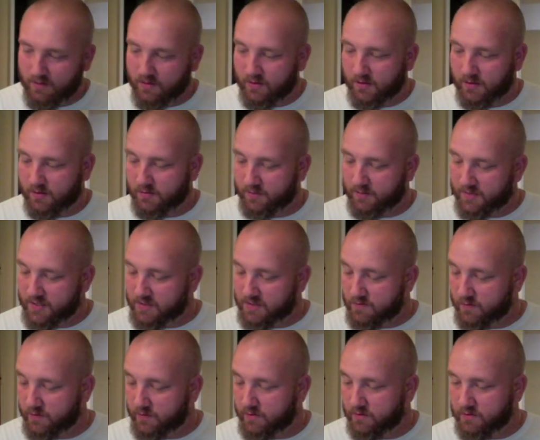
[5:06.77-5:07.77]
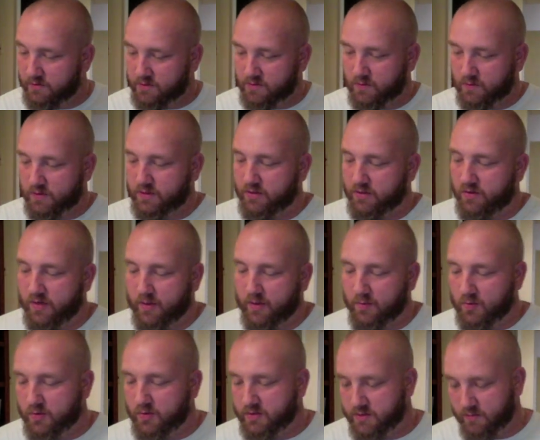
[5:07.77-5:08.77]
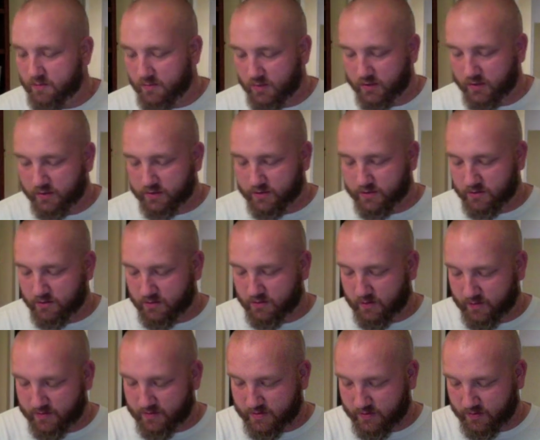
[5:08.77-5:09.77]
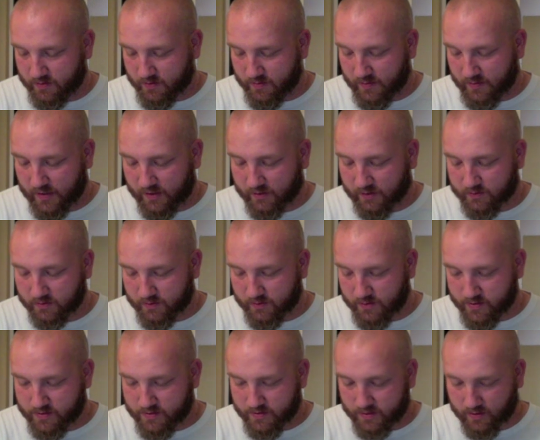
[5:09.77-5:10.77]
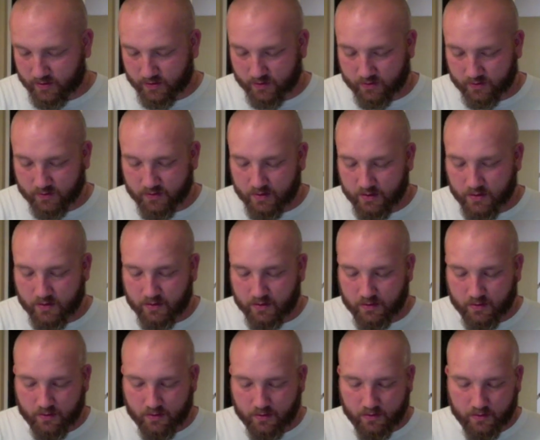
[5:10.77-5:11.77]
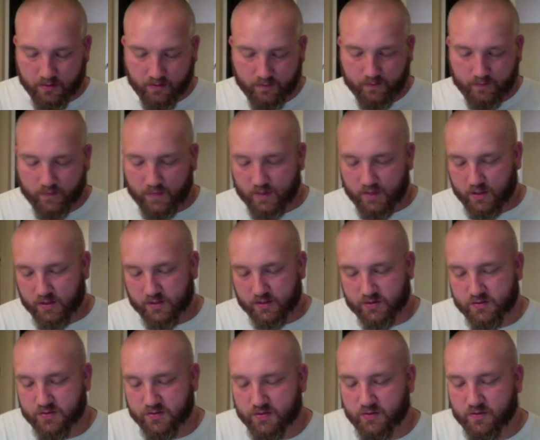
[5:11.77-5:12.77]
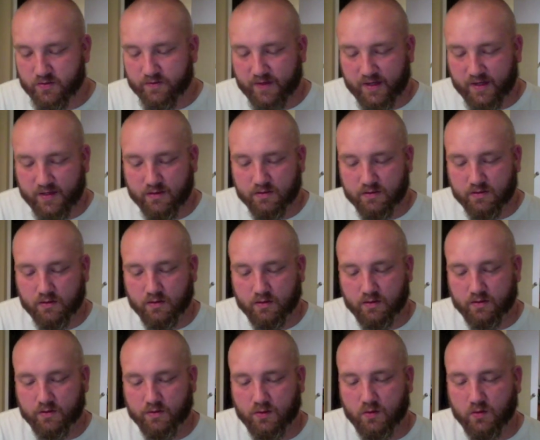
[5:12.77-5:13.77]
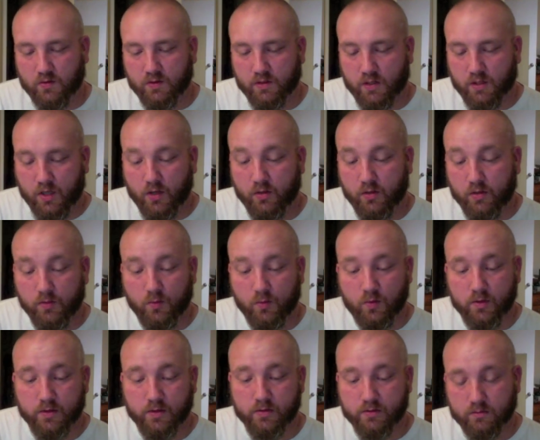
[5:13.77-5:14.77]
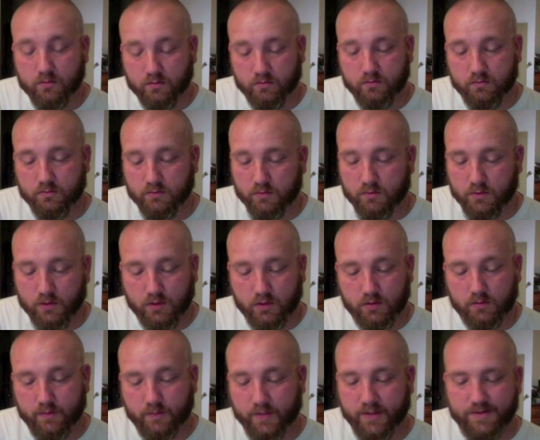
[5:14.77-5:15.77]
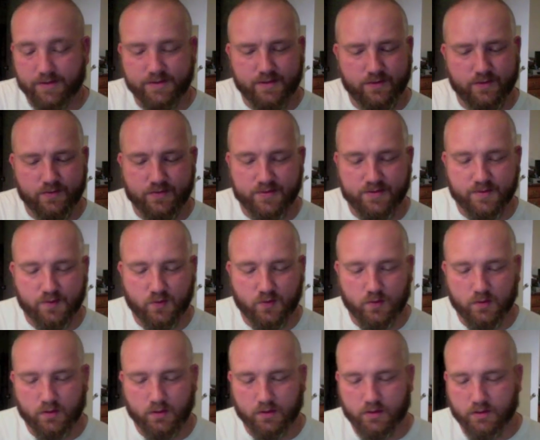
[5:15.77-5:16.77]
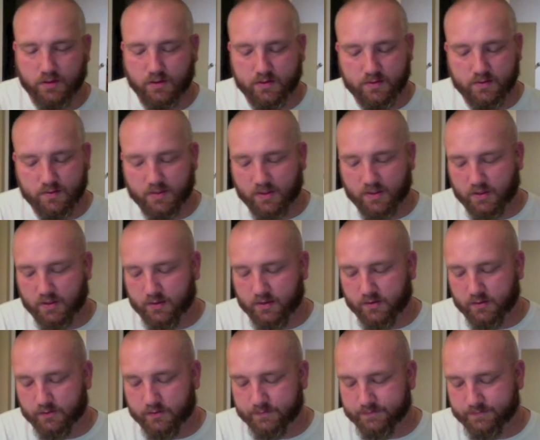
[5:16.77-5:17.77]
um, this one is one of the Grant Morrison books I was telling you about. It's uh, issue two of eight of the Holy War. Um, I guess that was some some kind of